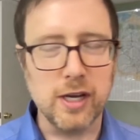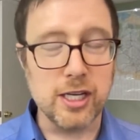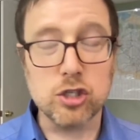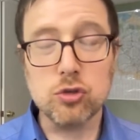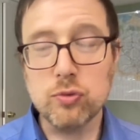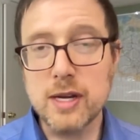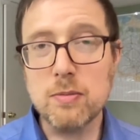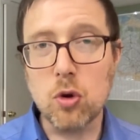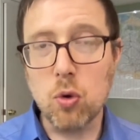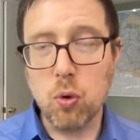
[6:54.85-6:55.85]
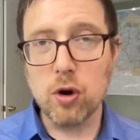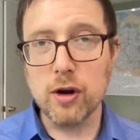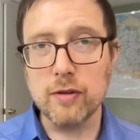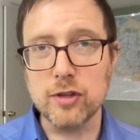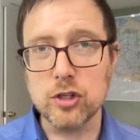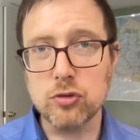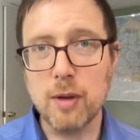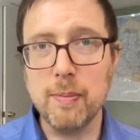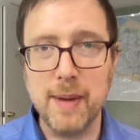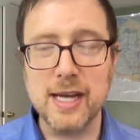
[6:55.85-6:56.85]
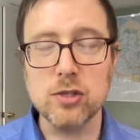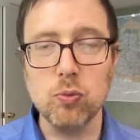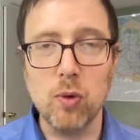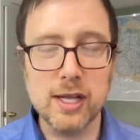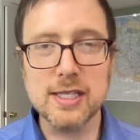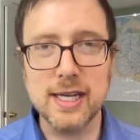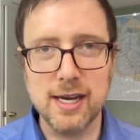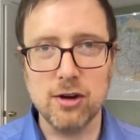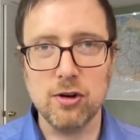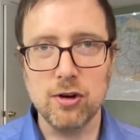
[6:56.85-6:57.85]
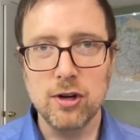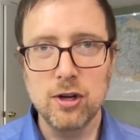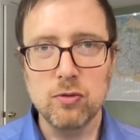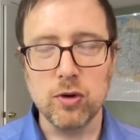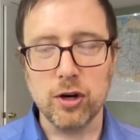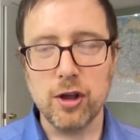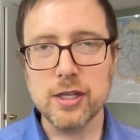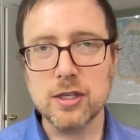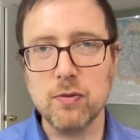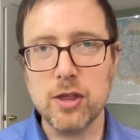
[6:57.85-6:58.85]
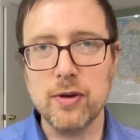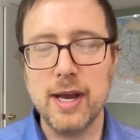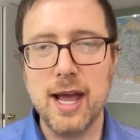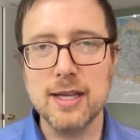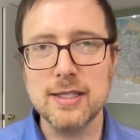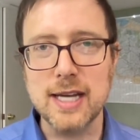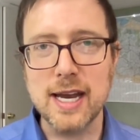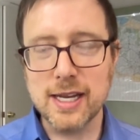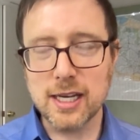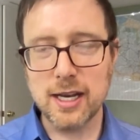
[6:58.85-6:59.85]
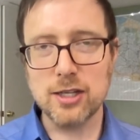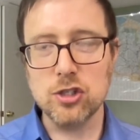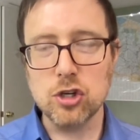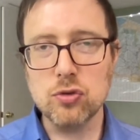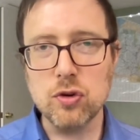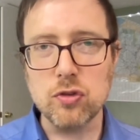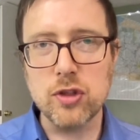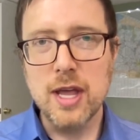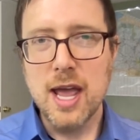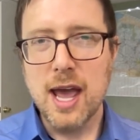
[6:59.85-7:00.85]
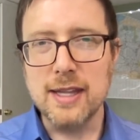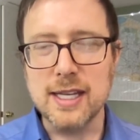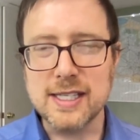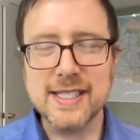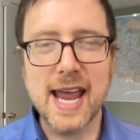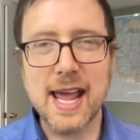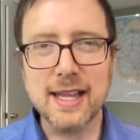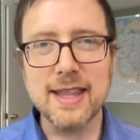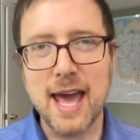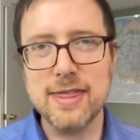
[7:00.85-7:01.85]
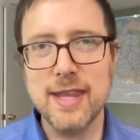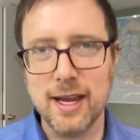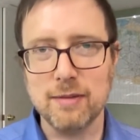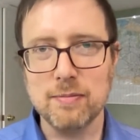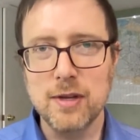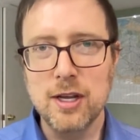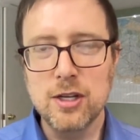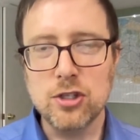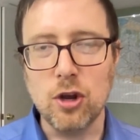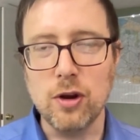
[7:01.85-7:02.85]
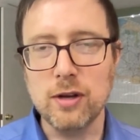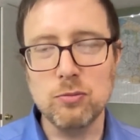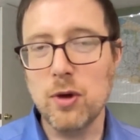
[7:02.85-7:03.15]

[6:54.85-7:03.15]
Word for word: extreme core of the Trump base wants to hear, regardless of whether it has any connection to truth, and then saying that thing. So